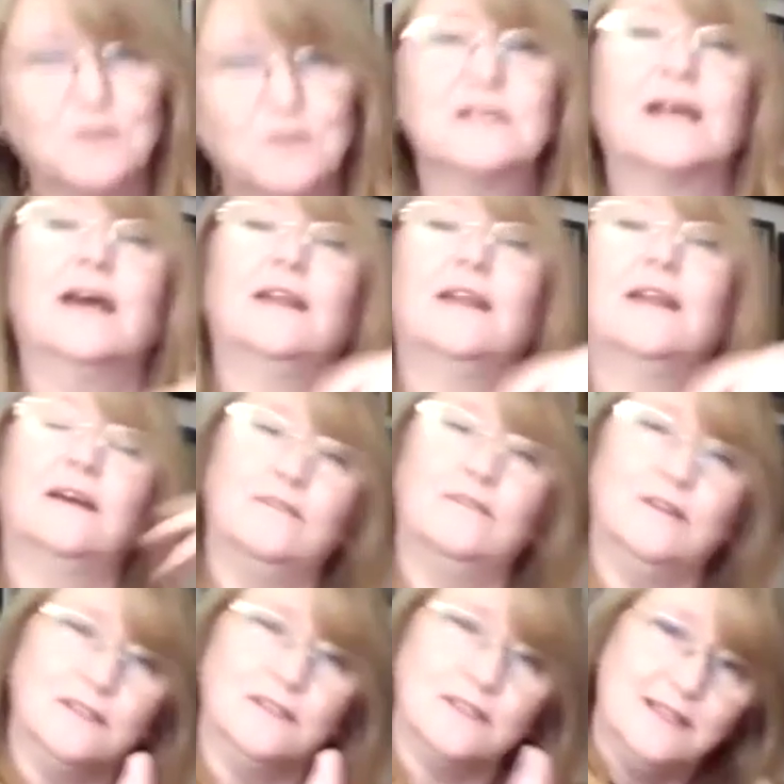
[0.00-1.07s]
together
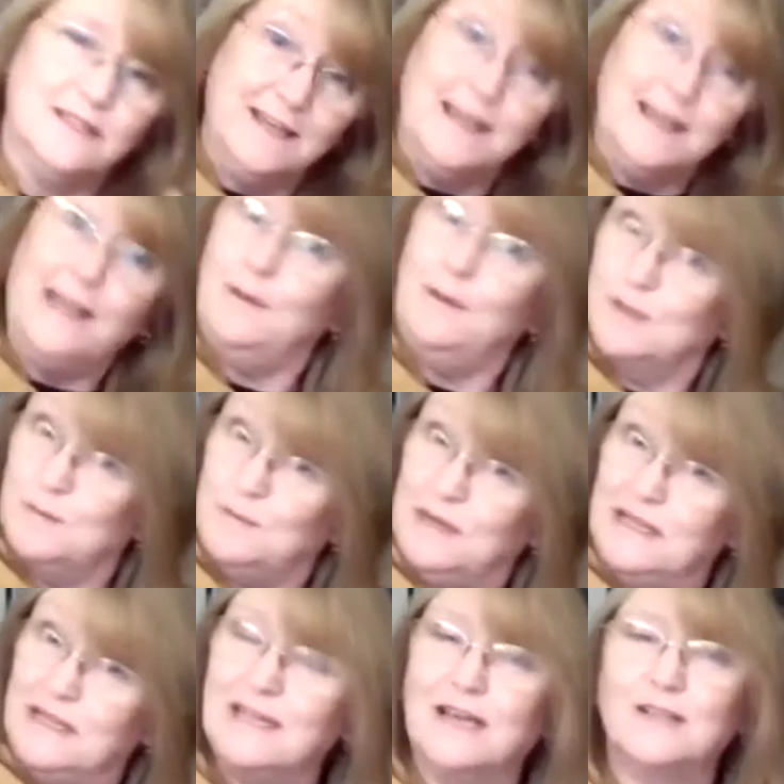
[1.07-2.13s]
and he was a
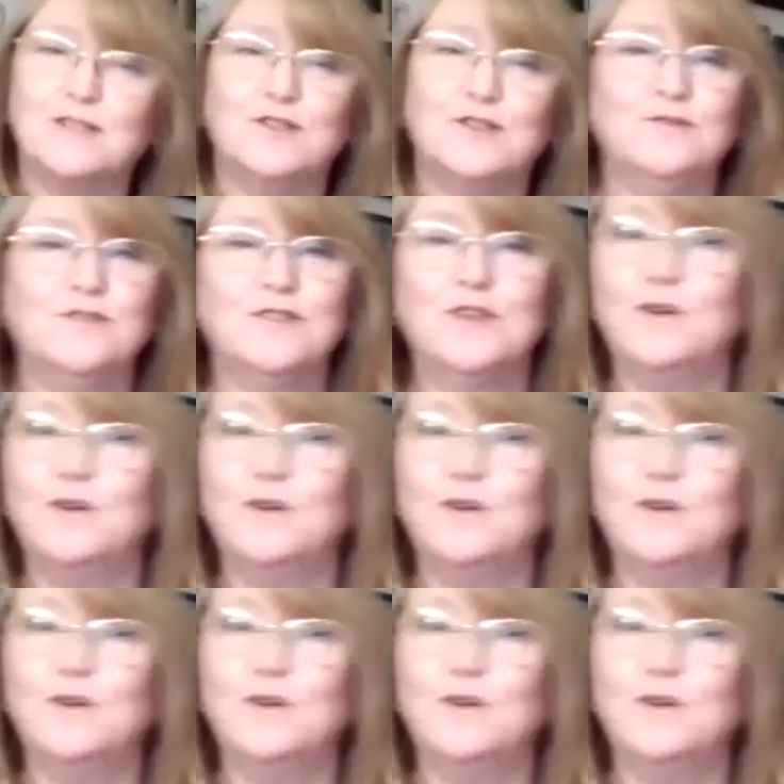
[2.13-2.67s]
BTEC student